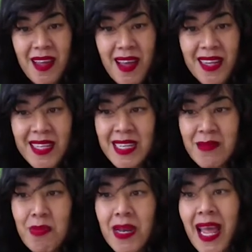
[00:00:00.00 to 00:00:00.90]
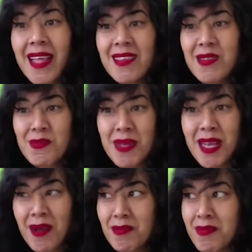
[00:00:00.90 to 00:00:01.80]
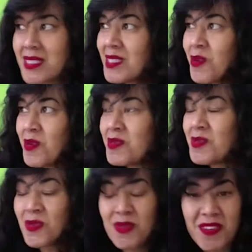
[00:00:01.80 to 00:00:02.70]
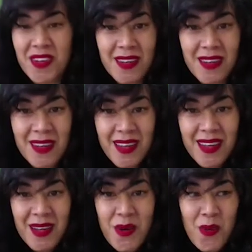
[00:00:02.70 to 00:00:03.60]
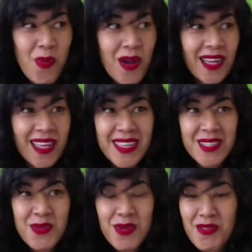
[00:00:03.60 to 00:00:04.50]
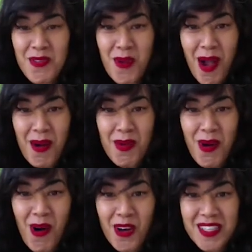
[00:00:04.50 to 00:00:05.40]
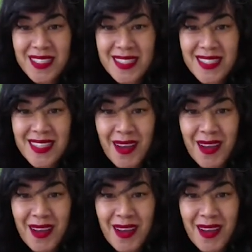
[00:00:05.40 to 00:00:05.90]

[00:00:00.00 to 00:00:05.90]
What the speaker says: I didn't plan to become sort of a working 24-hour artist.